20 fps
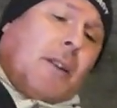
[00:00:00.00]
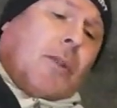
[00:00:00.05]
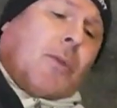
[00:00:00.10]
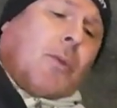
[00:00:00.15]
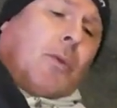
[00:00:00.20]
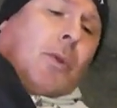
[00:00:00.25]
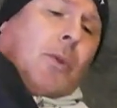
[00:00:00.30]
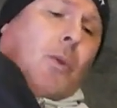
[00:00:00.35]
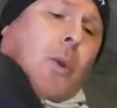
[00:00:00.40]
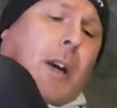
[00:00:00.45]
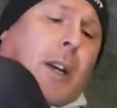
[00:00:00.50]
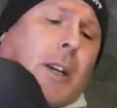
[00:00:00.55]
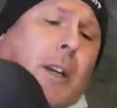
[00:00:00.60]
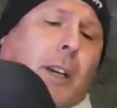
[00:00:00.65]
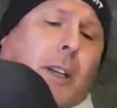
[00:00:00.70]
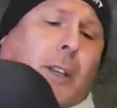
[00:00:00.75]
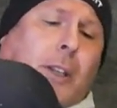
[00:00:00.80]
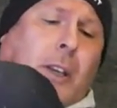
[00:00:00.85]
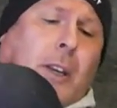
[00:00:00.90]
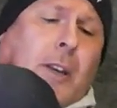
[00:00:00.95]
this one quite
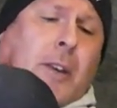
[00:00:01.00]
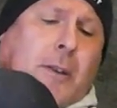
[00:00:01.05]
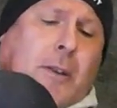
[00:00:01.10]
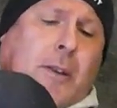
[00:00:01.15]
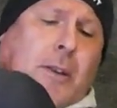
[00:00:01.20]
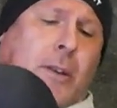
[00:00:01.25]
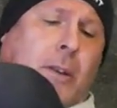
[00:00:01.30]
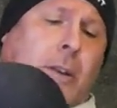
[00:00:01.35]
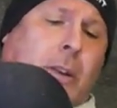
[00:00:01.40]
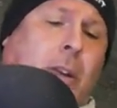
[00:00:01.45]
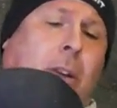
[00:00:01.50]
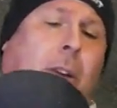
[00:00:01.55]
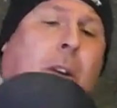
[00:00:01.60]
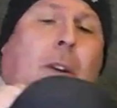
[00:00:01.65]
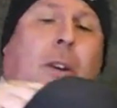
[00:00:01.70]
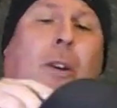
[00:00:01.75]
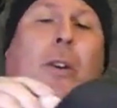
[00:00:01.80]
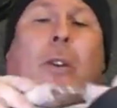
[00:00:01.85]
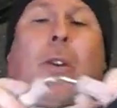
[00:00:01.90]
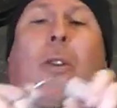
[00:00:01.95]
nice
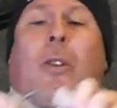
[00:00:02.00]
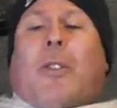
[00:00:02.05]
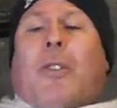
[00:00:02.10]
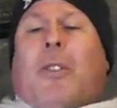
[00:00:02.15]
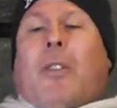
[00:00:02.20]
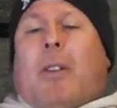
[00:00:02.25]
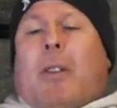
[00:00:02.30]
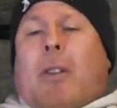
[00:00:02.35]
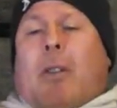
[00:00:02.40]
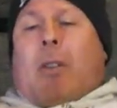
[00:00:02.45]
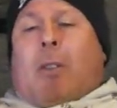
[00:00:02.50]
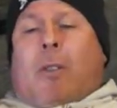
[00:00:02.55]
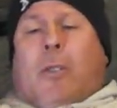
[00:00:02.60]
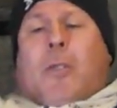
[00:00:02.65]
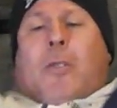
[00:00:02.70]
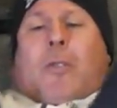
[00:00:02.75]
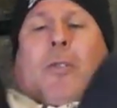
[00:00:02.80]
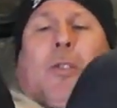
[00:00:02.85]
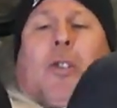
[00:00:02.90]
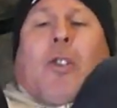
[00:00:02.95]
on
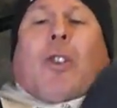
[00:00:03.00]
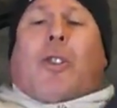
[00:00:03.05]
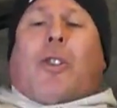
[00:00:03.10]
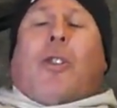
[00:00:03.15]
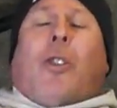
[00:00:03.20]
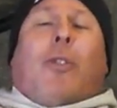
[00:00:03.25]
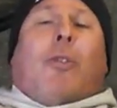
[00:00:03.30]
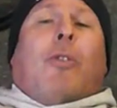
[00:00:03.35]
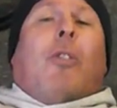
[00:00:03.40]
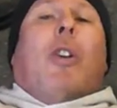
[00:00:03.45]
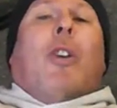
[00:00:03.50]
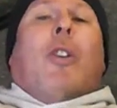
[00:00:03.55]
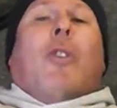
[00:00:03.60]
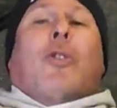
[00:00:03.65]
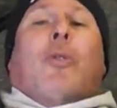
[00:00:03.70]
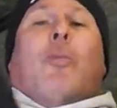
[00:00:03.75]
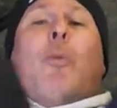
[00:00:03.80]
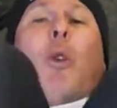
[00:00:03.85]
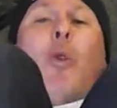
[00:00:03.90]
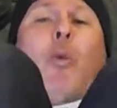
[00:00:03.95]
just on
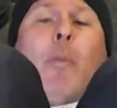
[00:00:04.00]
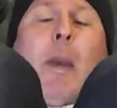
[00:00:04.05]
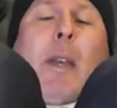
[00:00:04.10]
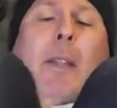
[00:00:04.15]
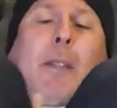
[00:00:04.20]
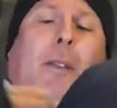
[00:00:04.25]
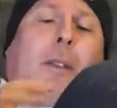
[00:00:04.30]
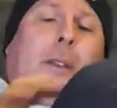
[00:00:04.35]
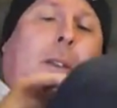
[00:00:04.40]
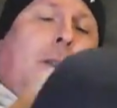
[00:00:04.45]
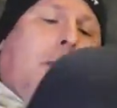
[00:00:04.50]
small bits.